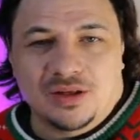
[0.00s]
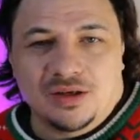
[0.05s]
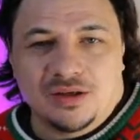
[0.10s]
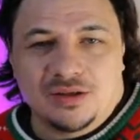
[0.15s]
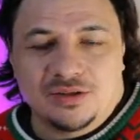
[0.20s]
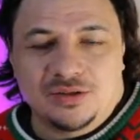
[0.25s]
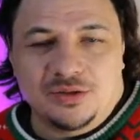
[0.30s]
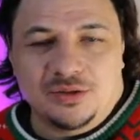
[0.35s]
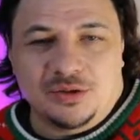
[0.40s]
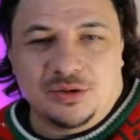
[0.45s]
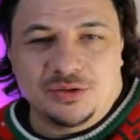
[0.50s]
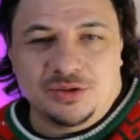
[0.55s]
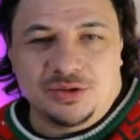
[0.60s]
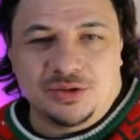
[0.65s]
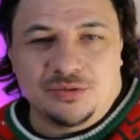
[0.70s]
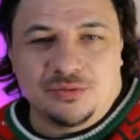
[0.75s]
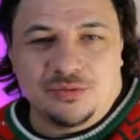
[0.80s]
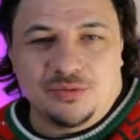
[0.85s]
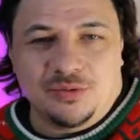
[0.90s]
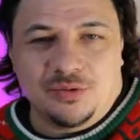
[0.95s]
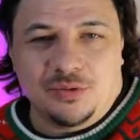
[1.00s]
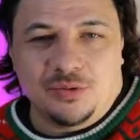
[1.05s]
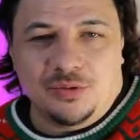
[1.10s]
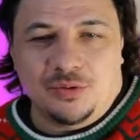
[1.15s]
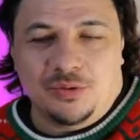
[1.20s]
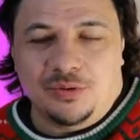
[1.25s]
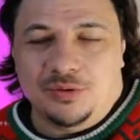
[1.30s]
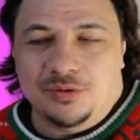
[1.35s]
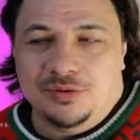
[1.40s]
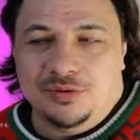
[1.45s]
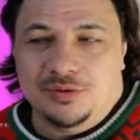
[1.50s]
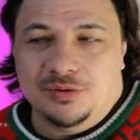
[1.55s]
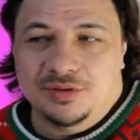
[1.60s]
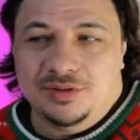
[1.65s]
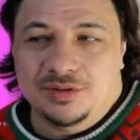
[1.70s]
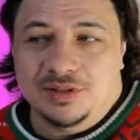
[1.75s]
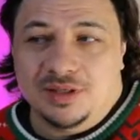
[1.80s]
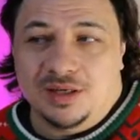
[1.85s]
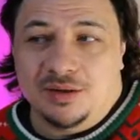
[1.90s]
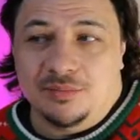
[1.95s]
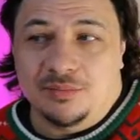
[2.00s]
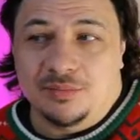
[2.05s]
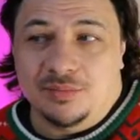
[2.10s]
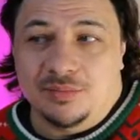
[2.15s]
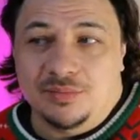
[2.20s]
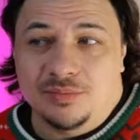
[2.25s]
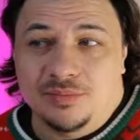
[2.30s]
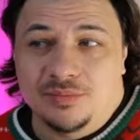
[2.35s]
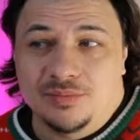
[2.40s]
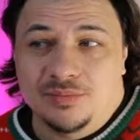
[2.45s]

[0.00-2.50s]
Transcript: searching for some